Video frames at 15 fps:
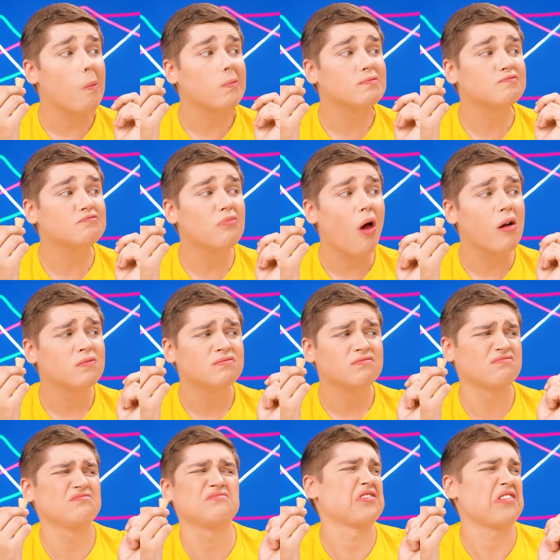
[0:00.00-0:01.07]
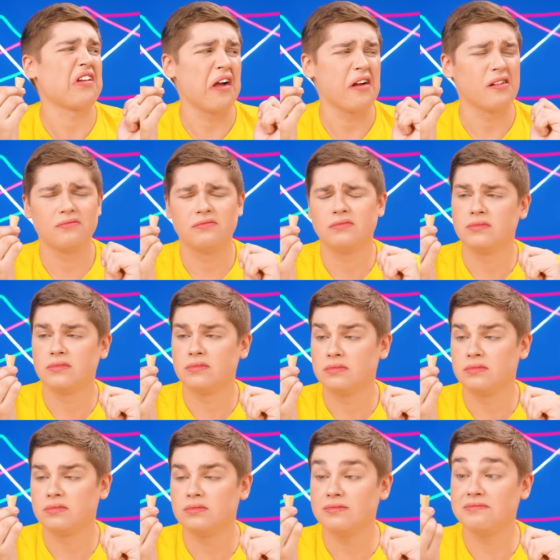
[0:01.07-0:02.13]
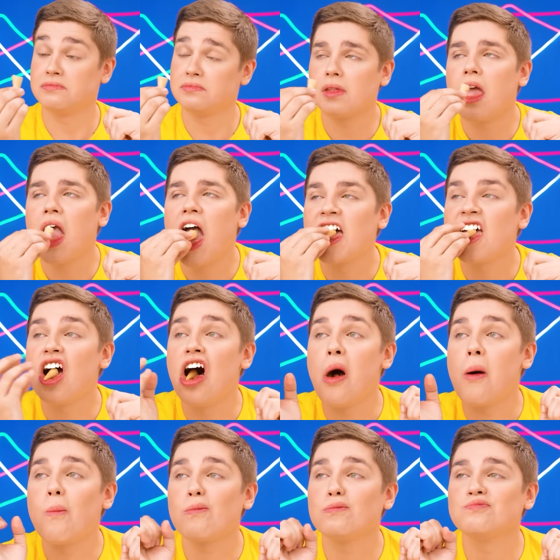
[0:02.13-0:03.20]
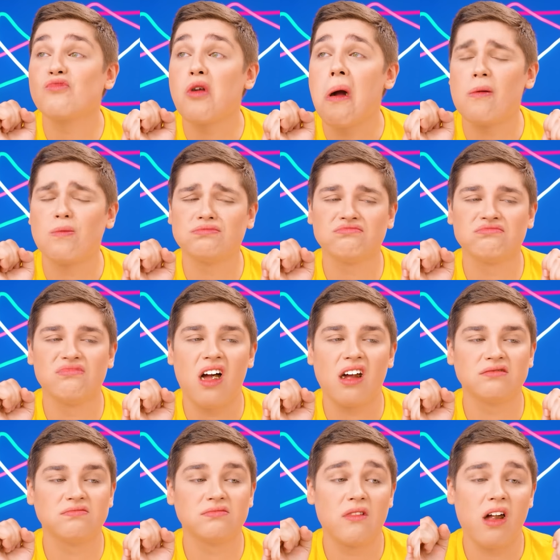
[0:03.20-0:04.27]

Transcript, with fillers: I almost finished my waffle cone. I like it.